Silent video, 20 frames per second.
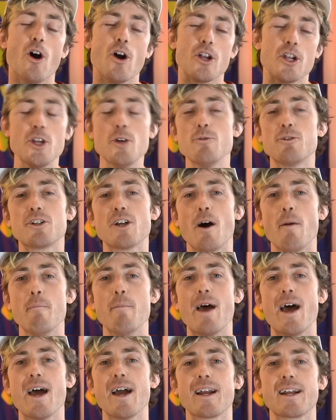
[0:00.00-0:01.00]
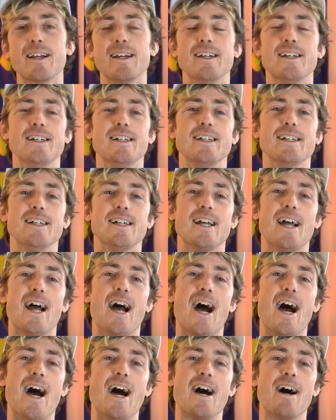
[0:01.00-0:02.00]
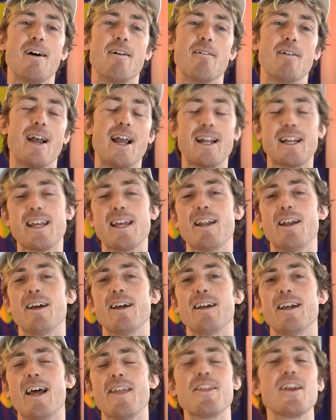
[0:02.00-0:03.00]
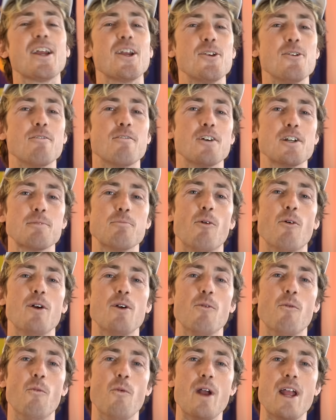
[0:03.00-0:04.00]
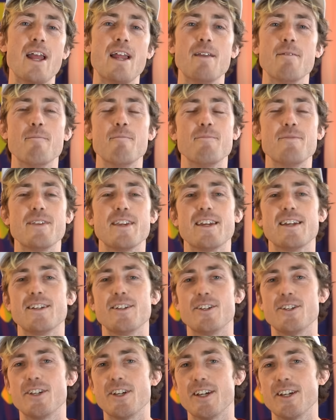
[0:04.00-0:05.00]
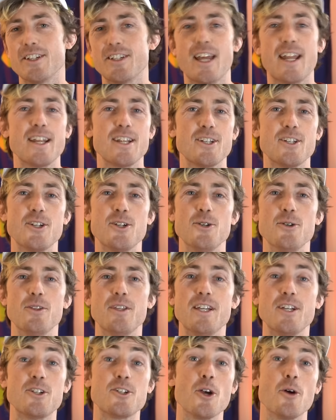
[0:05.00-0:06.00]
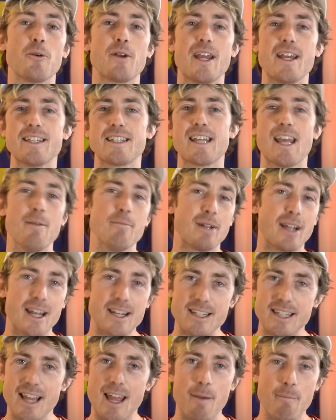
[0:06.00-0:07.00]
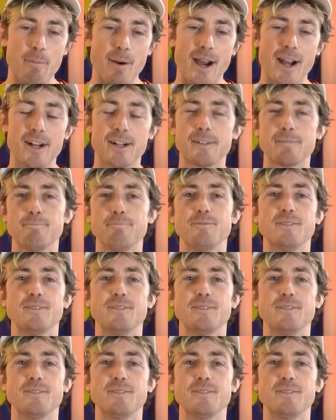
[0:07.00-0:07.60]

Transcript: huge comeback and get a universe point win to send us to the showcase game against the Empire.